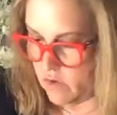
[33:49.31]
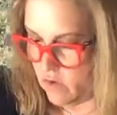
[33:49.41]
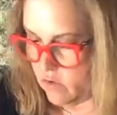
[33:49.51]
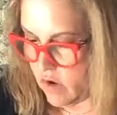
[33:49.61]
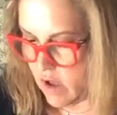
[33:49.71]

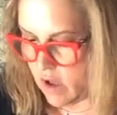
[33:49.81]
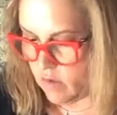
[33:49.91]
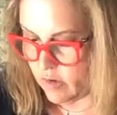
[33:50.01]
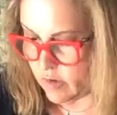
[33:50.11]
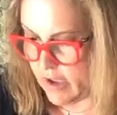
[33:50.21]
You
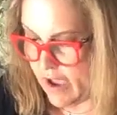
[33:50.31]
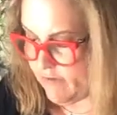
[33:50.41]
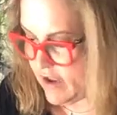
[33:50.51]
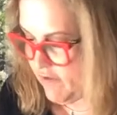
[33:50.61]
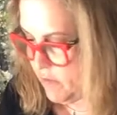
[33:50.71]

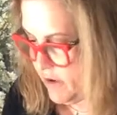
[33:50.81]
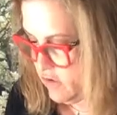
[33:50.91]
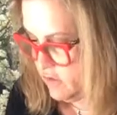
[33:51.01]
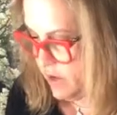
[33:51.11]
have to have a bigger